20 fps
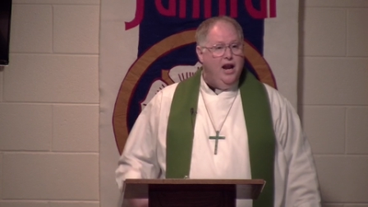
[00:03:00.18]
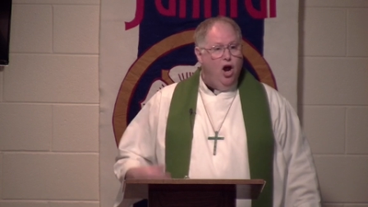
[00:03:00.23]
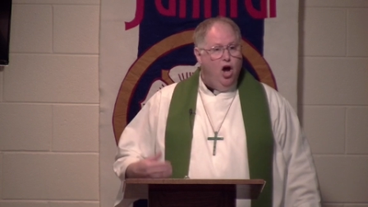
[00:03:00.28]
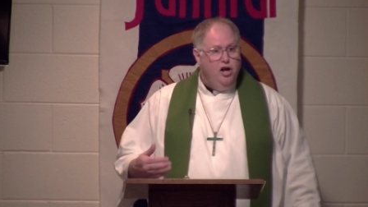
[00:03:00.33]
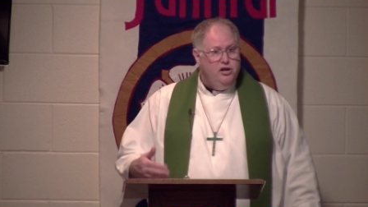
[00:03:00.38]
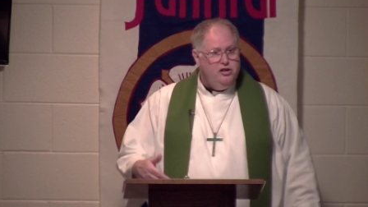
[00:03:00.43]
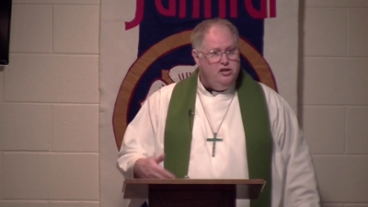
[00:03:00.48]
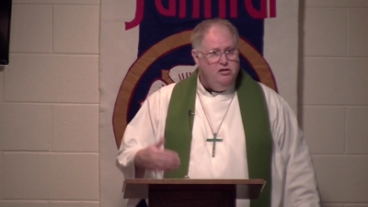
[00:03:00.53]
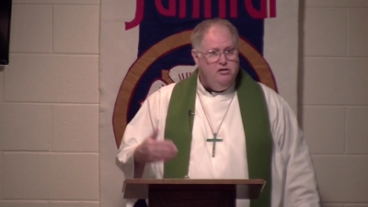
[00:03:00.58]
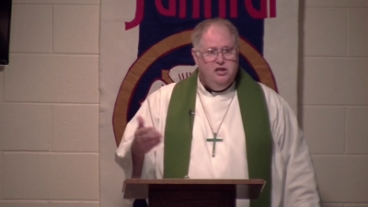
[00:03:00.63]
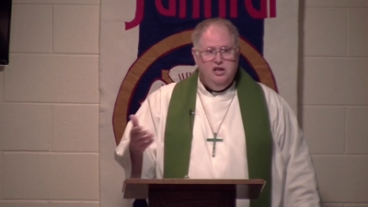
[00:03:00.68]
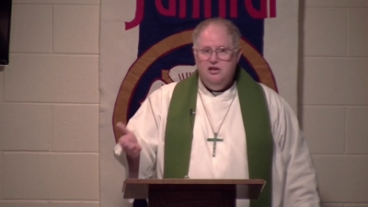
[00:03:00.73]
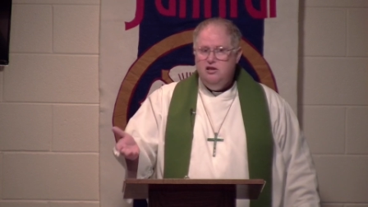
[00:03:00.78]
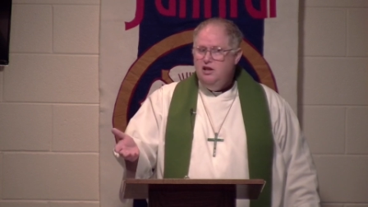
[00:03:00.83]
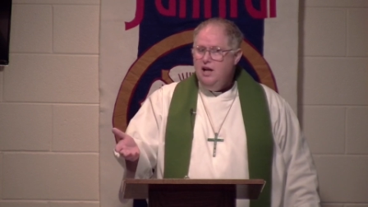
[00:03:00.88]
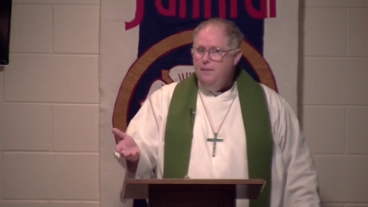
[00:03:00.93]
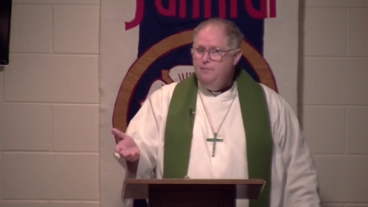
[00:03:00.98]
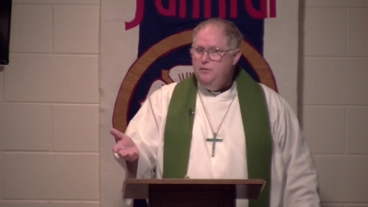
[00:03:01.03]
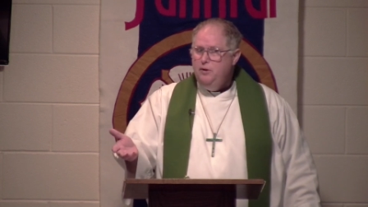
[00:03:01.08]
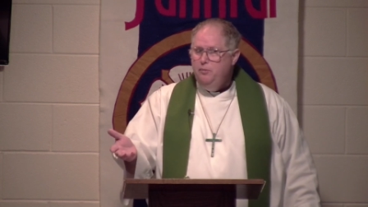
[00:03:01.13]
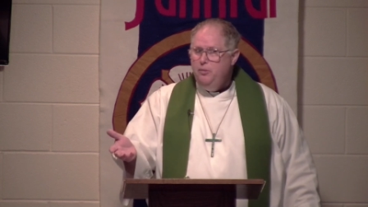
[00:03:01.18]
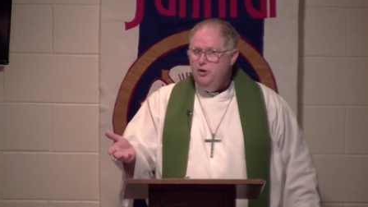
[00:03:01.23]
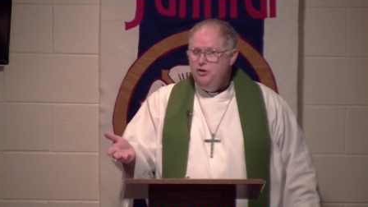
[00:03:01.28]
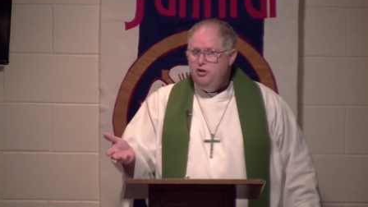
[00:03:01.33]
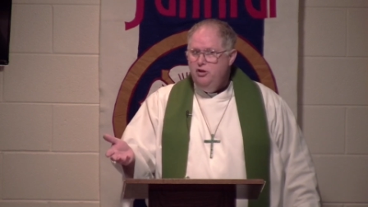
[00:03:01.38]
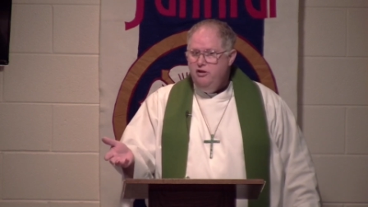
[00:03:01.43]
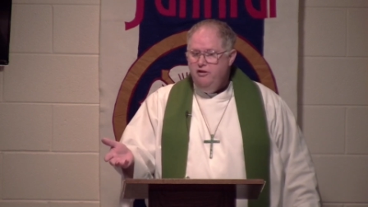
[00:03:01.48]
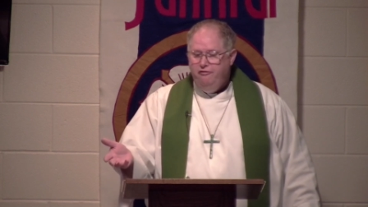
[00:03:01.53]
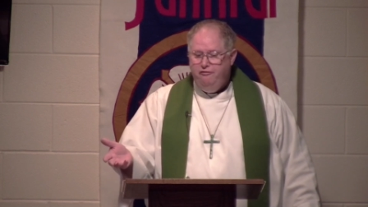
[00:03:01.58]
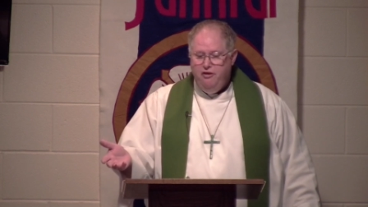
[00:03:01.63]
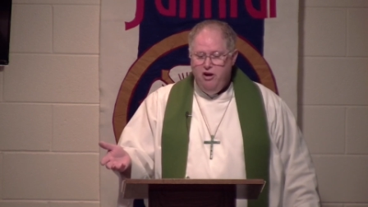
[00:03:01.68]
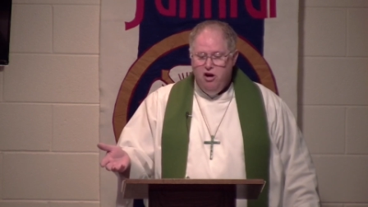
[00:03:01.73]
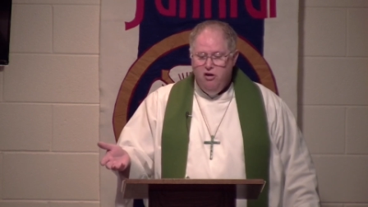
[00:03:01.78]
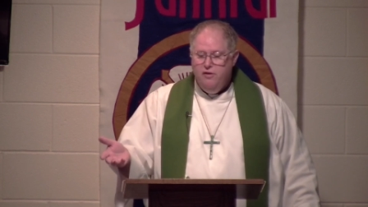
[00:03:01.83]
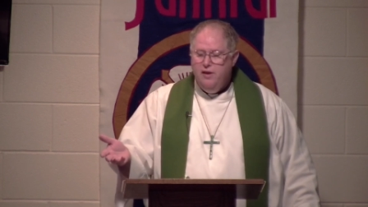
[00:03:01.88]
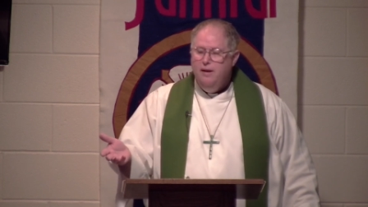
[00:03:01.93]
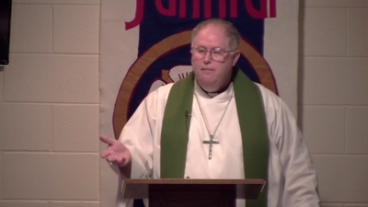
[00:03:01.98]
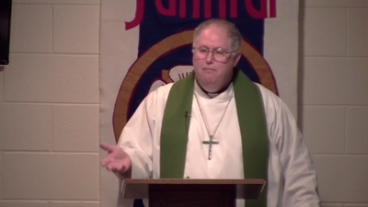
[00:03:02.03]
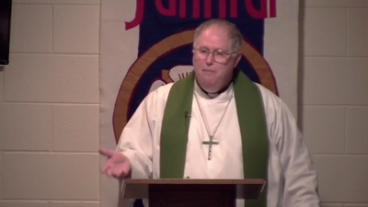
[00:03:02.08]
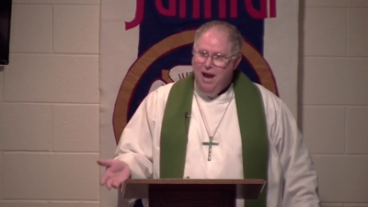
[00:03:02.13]
also susceptible to the fear
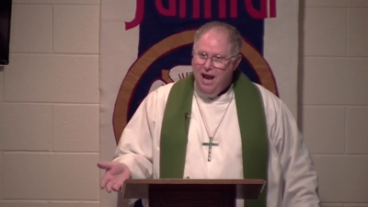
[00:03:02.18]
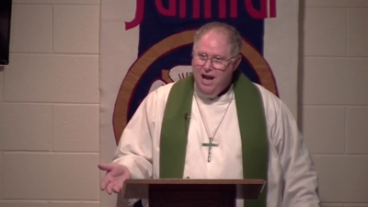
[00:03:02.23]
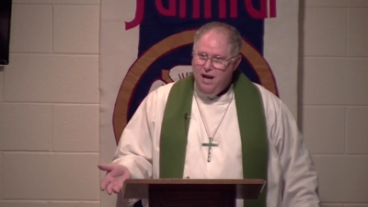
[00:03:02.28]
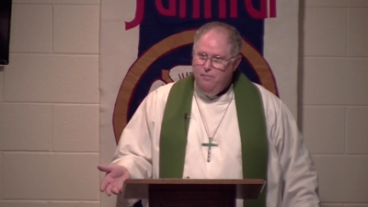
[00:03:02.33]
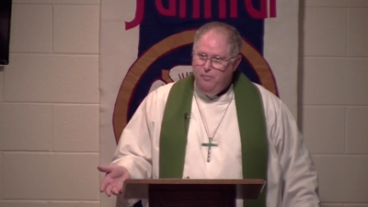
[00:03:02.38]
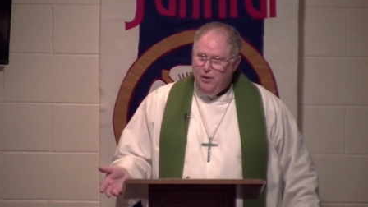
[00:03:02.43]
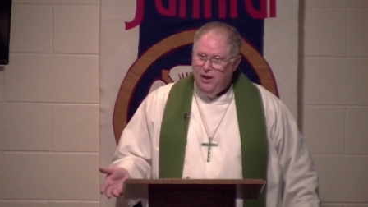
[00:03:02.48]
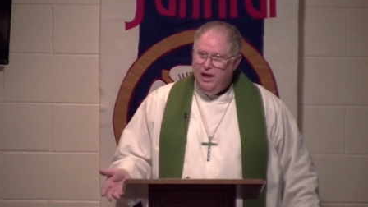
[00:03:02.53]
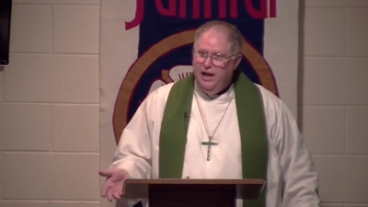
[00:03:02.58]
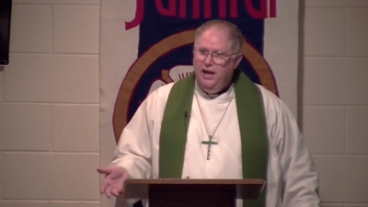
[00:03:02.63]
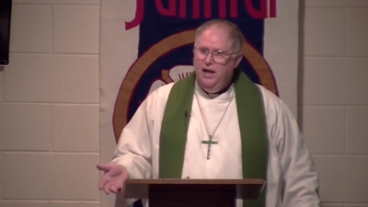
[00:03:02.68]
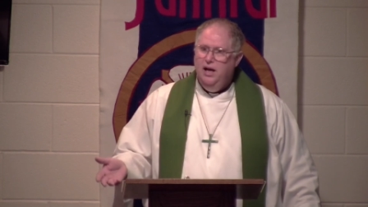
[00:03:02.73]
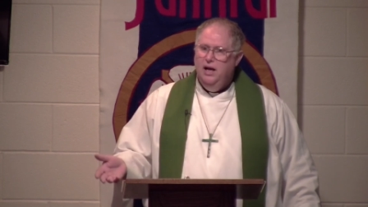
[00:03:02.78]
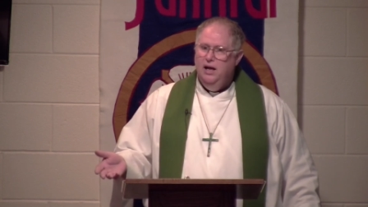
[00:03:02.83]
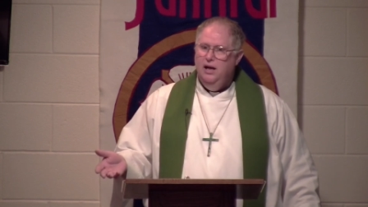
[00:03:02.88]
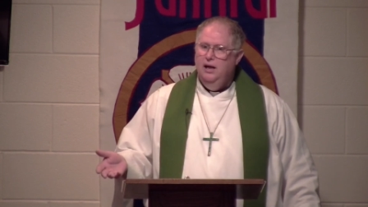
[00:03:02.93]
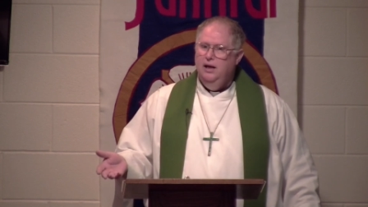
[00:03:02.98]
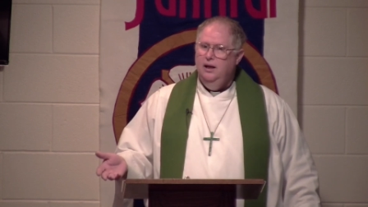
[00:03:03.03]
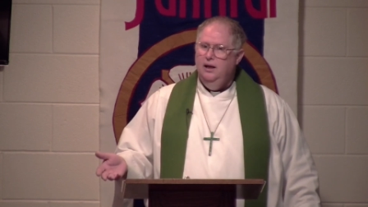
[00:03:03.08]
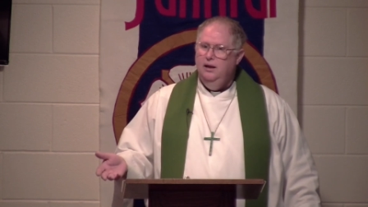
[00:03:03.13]
that maybe,